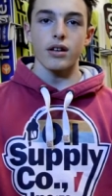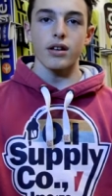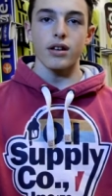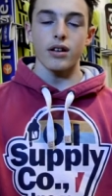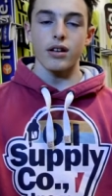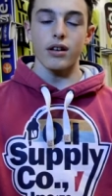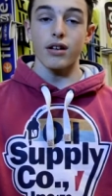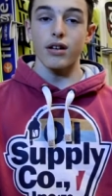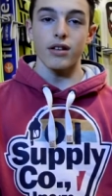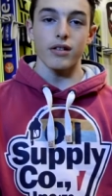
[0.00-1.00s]
career?
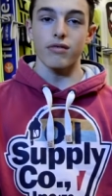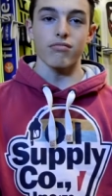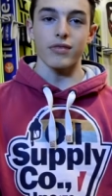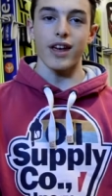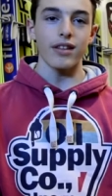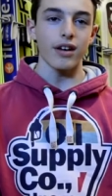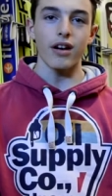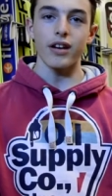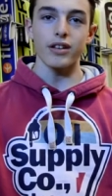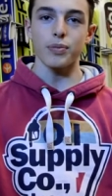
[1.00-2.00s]
Get the
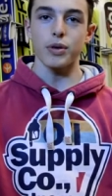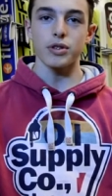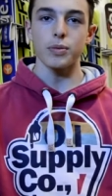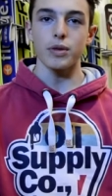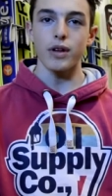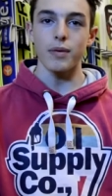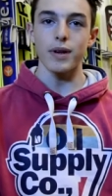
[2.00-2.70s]
highest possible. I